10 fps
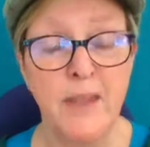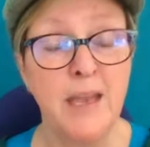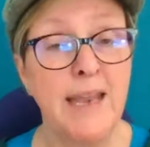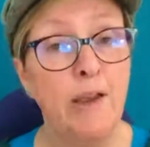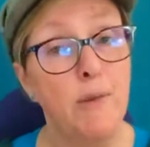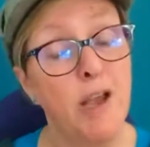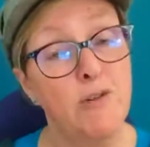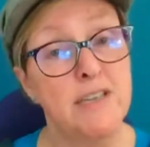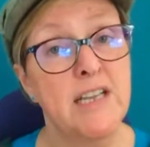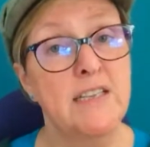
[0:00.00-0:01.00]
Now, you might
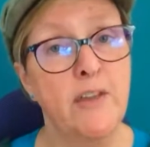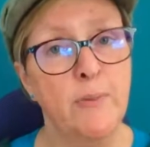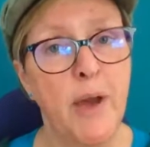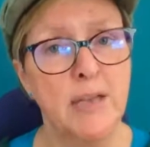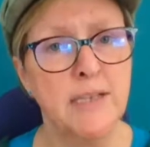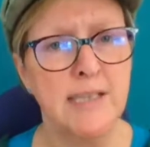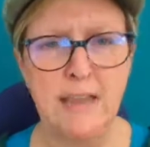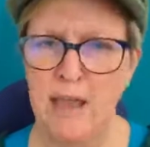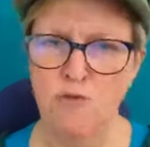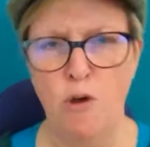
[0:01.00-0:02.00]
criticize the other person,
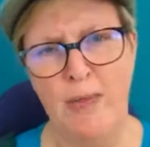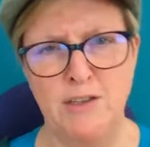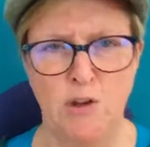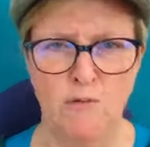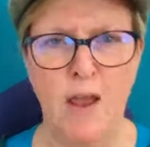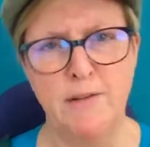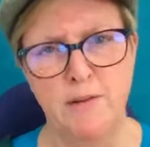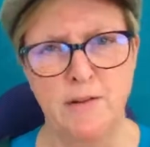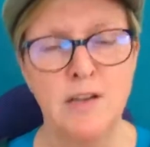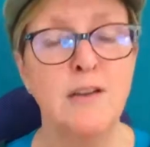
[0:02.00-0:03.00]
saying they're wrong, not right,
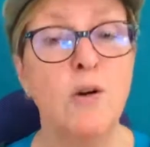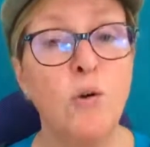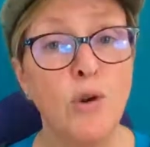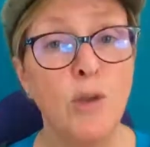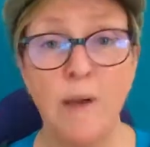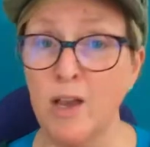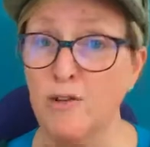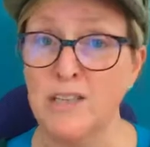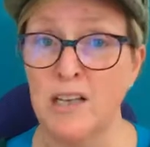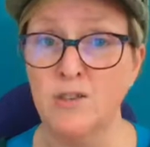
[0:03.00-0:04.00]
or you might
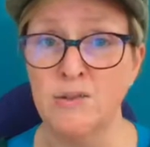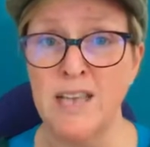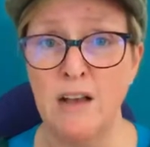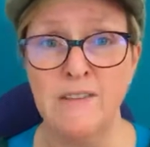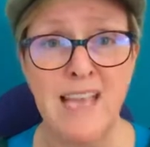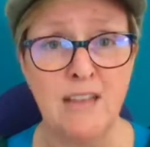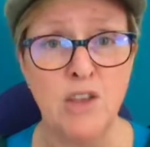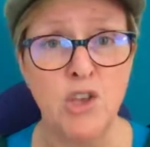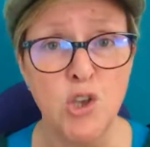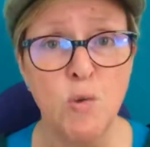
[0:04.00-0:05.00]
criticize yourself, saying
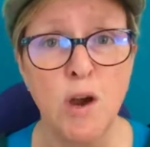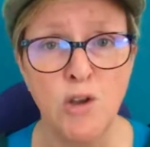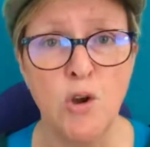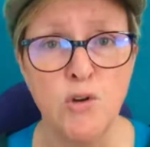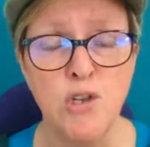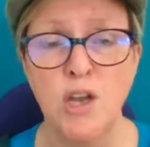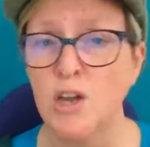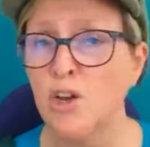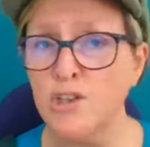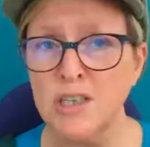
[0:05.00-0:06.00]
that you are not
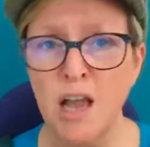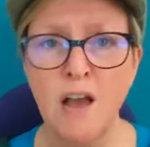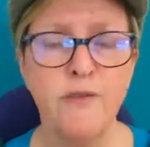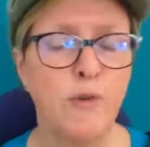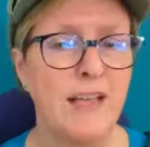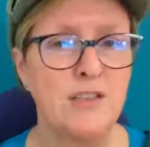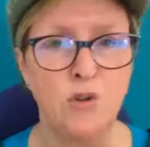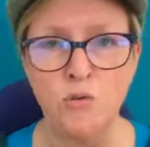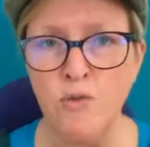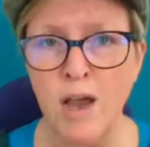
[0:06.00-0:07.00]
good enough or that's
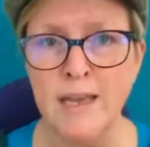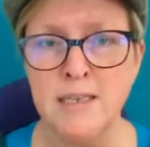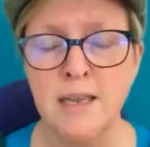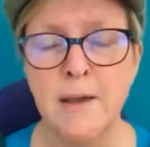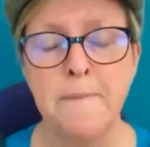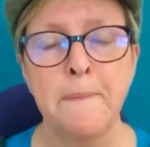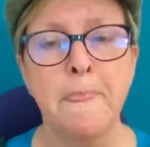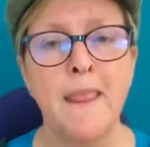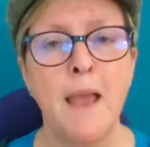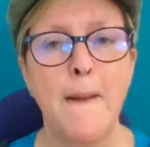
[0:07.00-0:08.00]
not right.
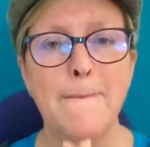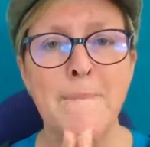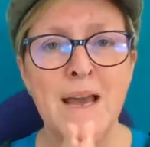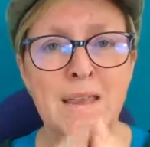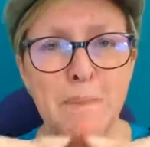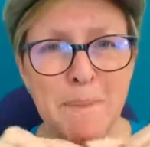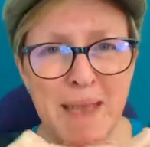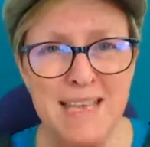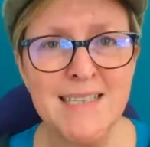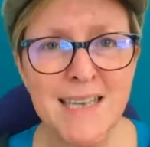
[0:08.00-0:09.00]
But at the
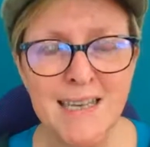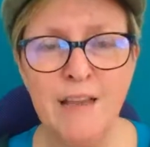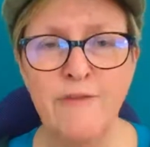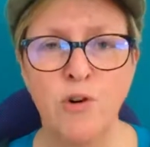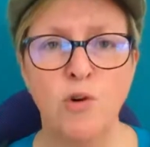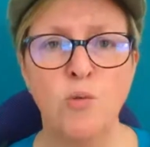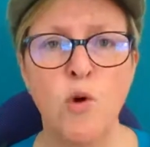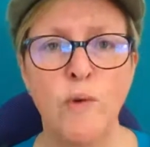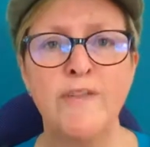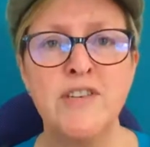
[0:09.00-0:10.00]
basic level,
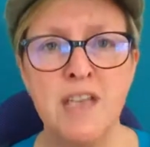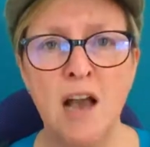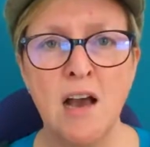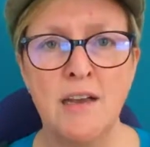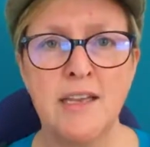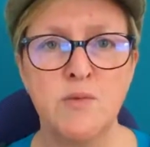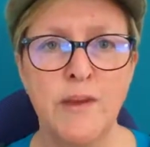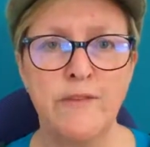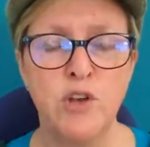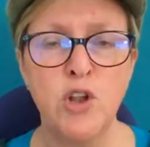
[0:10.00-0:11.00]
what we've done is
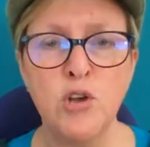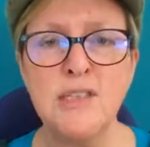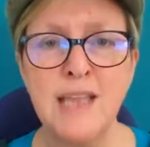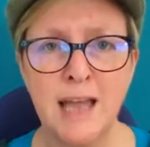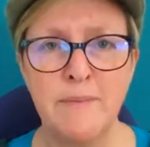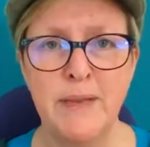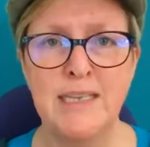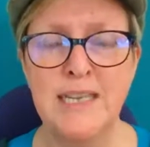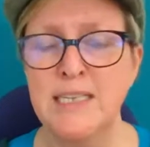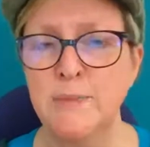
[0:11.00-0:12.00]
we've lost that
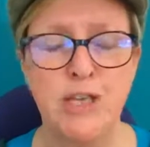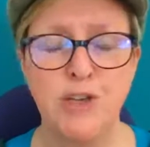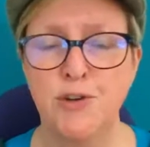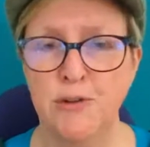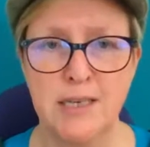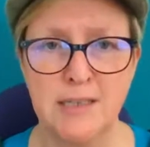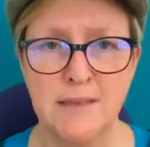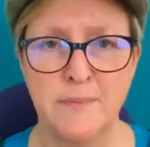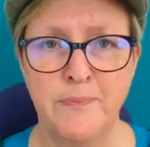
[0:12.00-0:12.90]
ability to be curious,